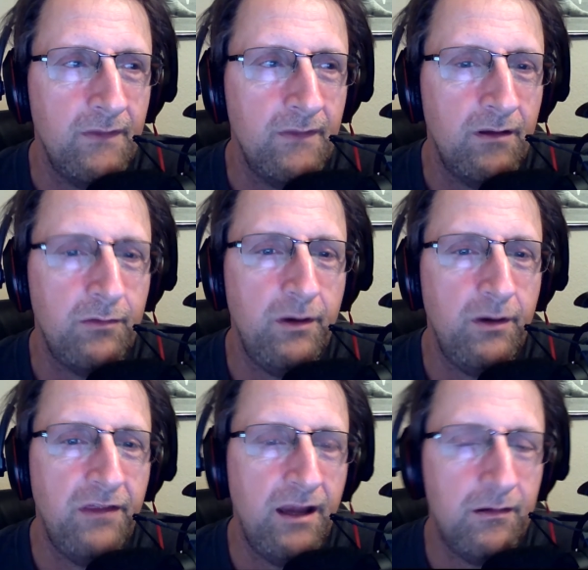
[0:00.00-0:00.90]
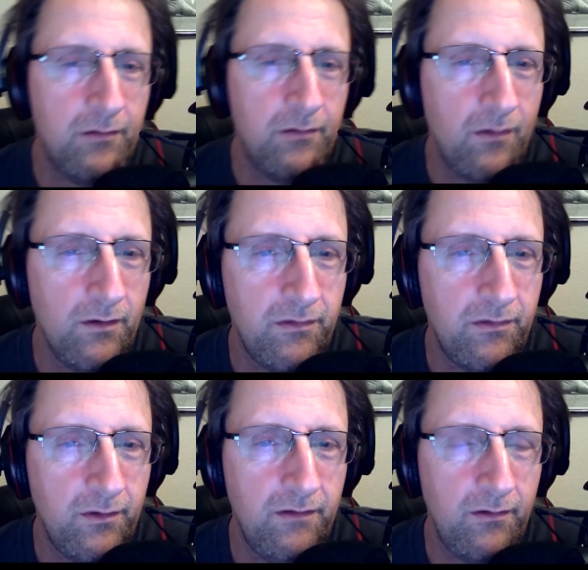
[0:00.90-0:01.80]
three things.
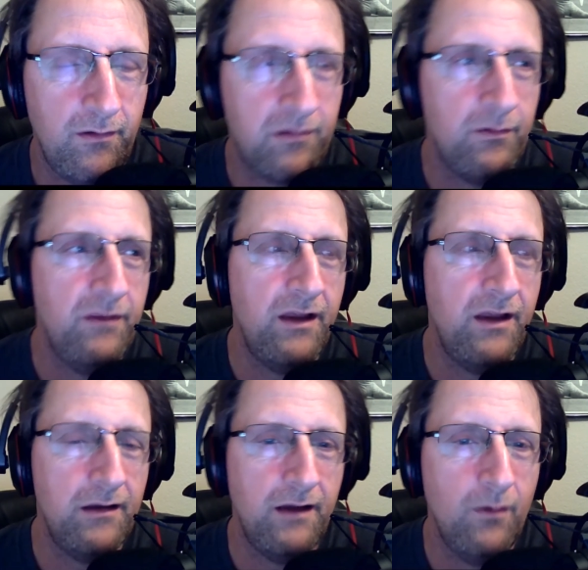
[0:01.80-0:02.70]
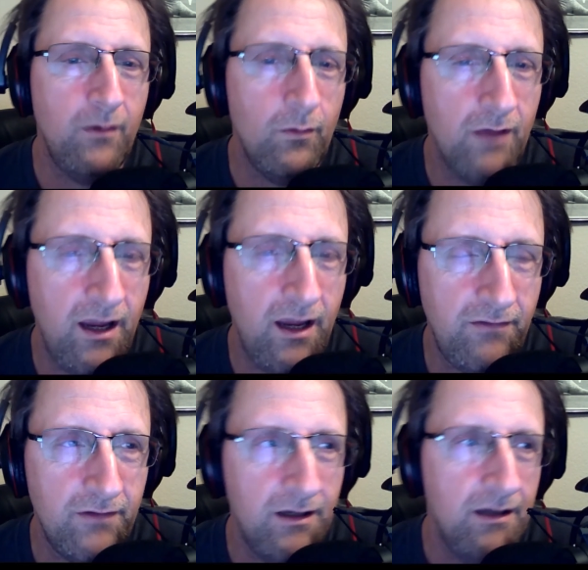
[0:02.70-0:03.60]
There's three things I know in life.
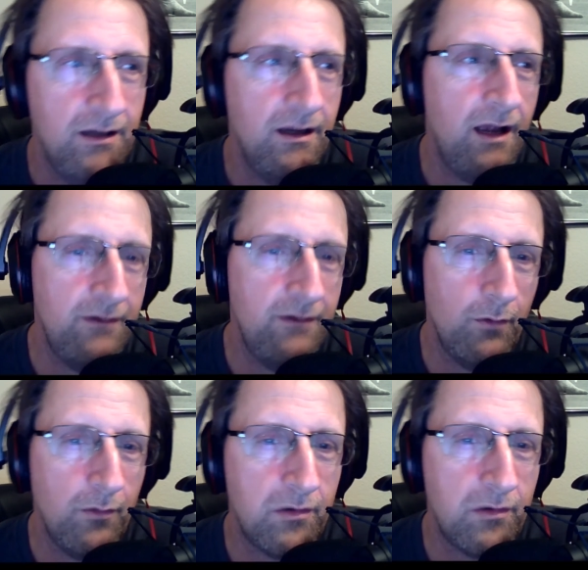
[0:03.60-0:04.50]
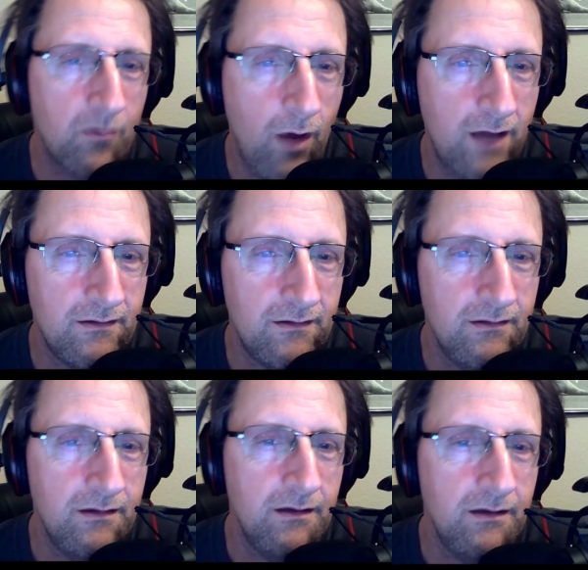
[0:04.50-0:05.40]
I don't know squat.
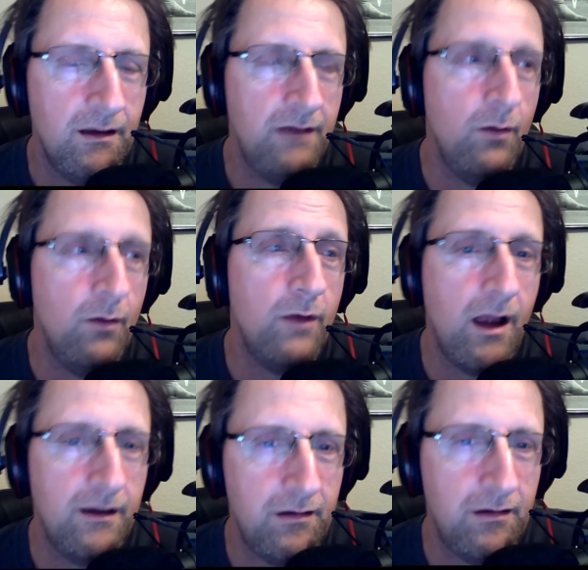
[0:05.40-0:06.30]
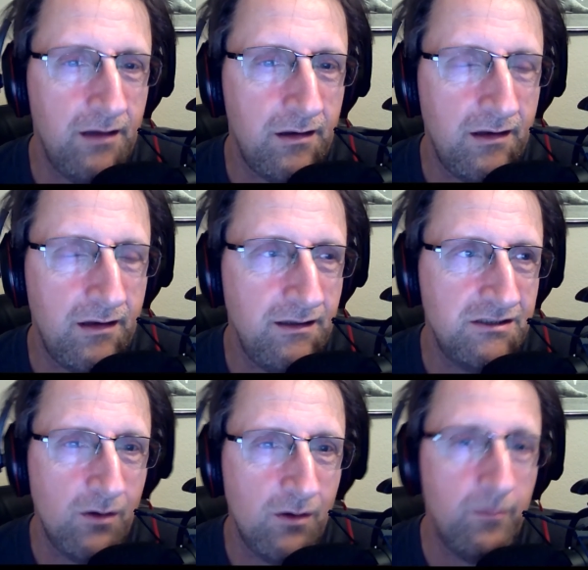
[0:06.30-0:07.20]
I know God exists, and He
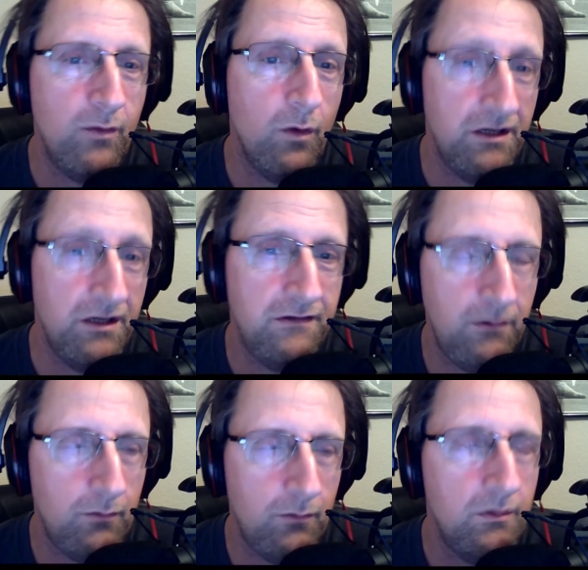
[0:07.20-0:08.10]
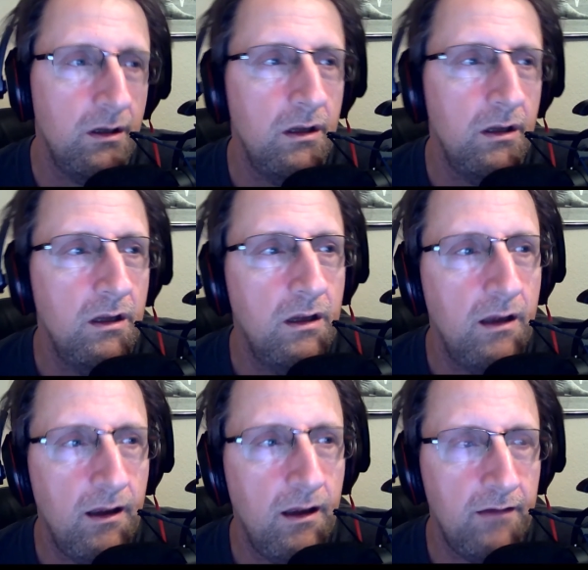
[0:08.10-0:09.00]
showed me 1 and 2.
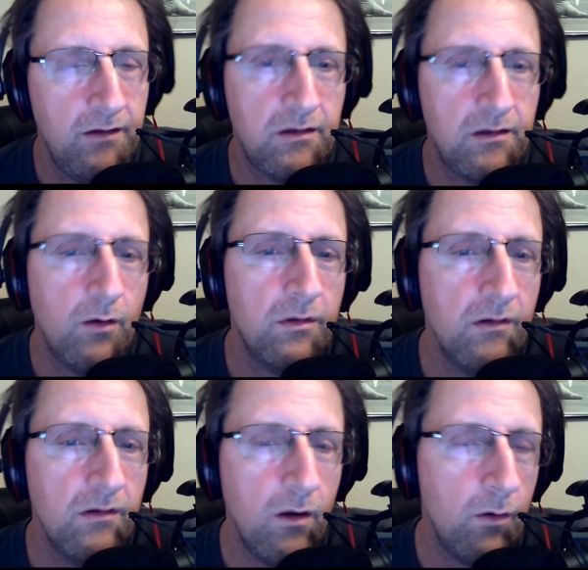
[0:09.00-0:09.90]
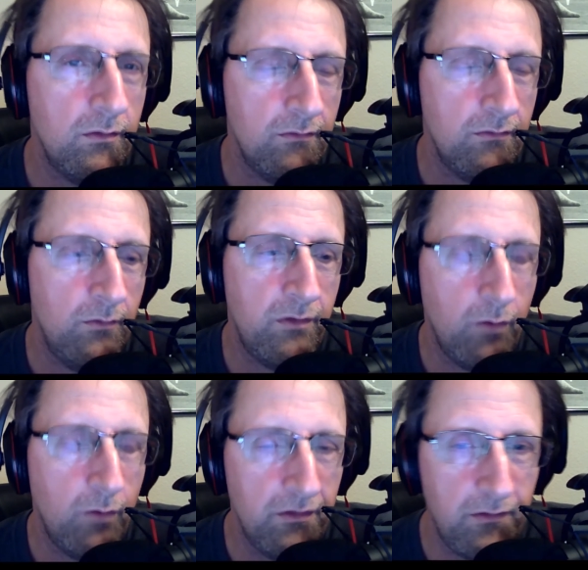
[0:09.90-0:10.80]
This goes along with
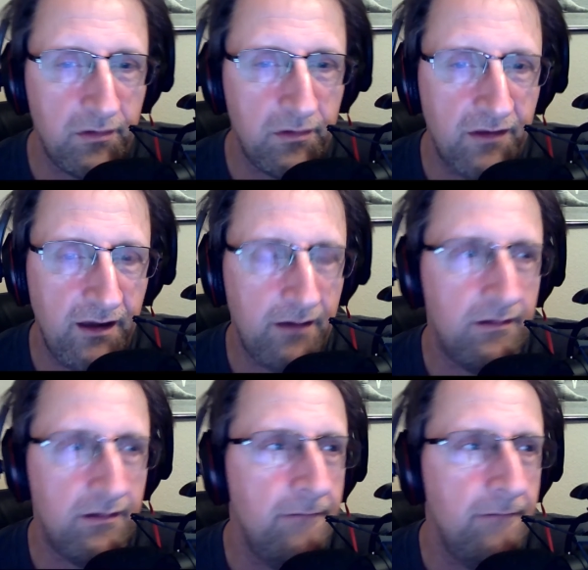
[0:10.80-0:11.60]
one of those things.